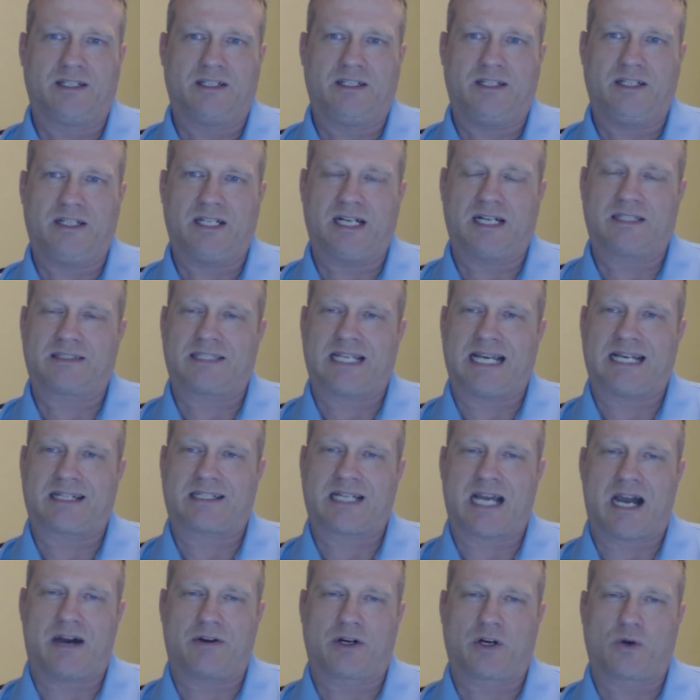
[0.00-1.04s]
You got that
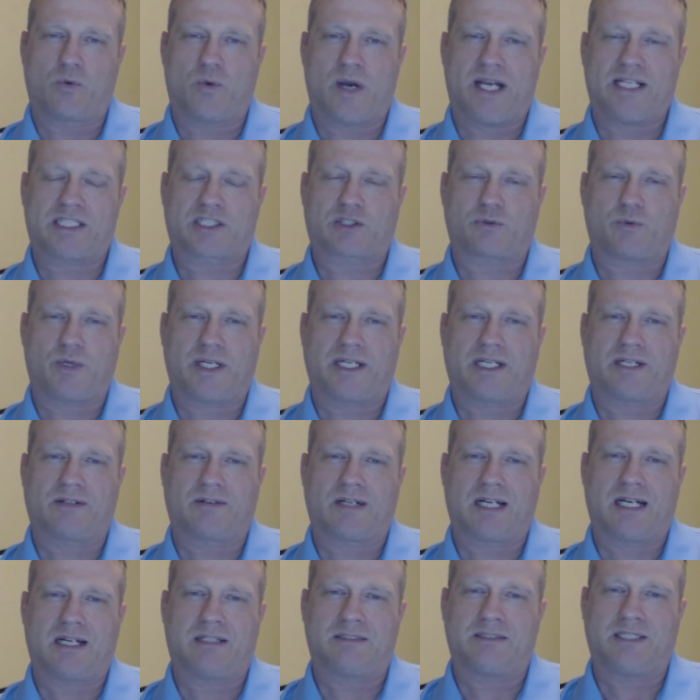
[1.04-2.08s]
counterweight swinging
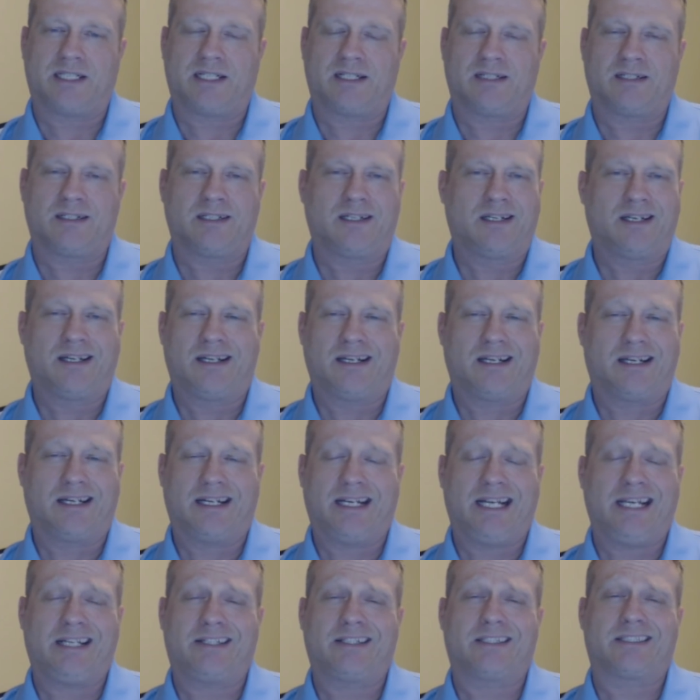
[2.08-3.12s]
around there.
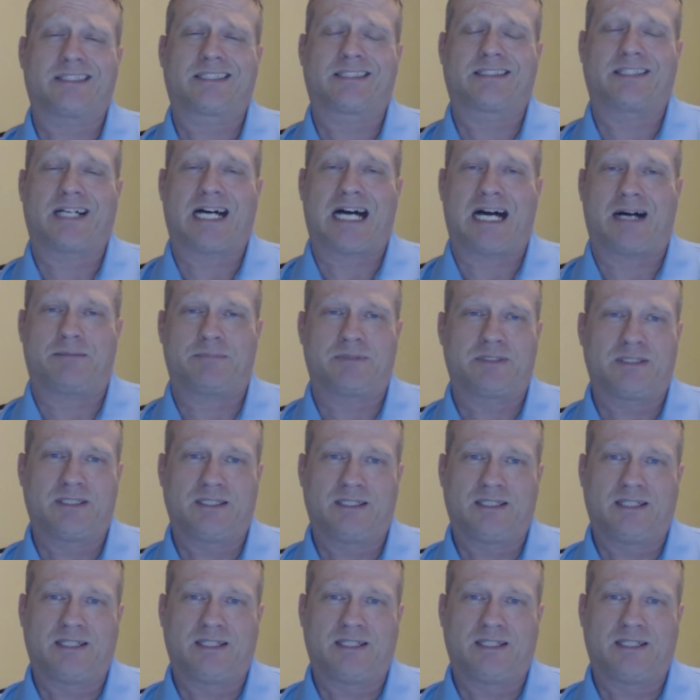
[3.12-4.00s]
It ain't going to stop.